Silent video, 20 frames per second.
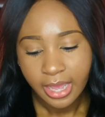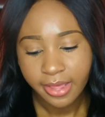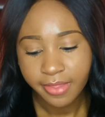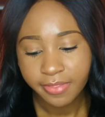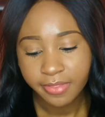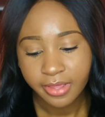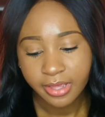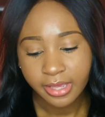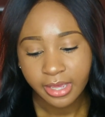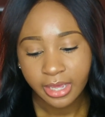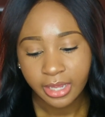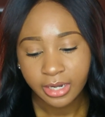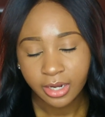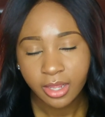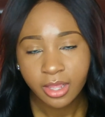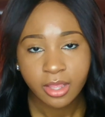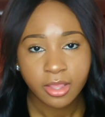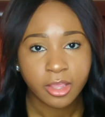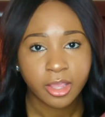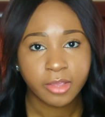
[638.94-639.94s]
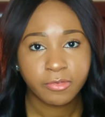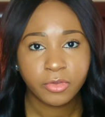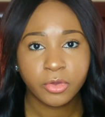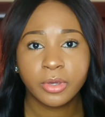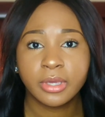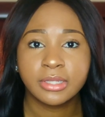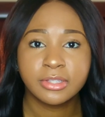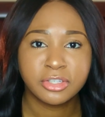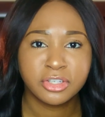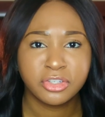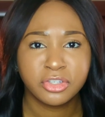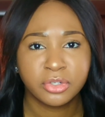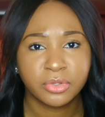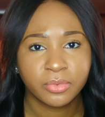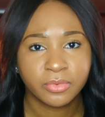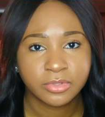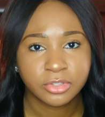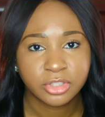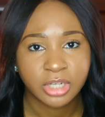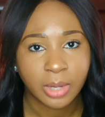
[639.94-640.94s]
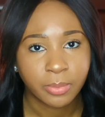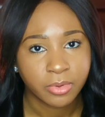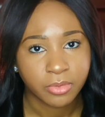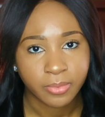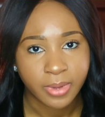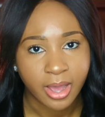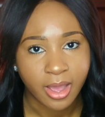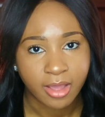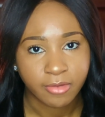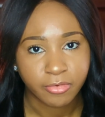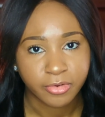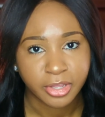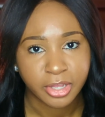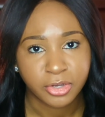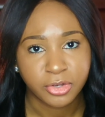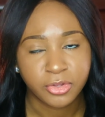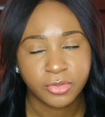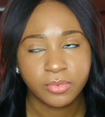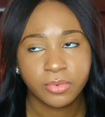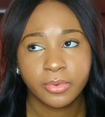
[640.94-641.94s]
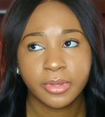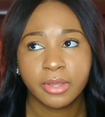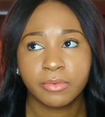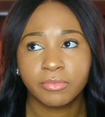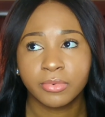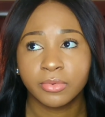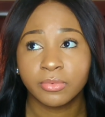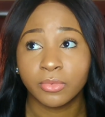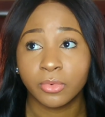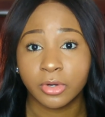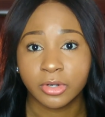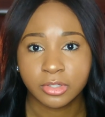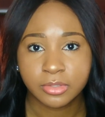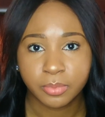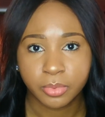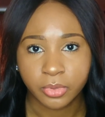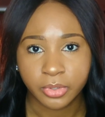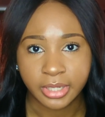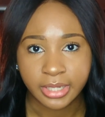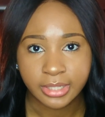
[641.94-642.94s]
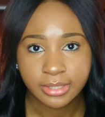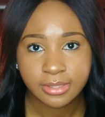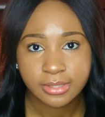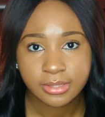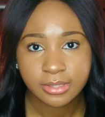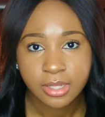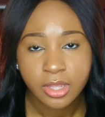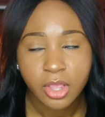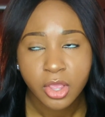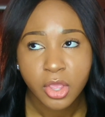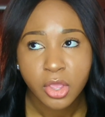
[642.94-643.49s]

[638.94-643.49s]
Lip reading: And then if you continue to shop with Wow African, you will get rewards points.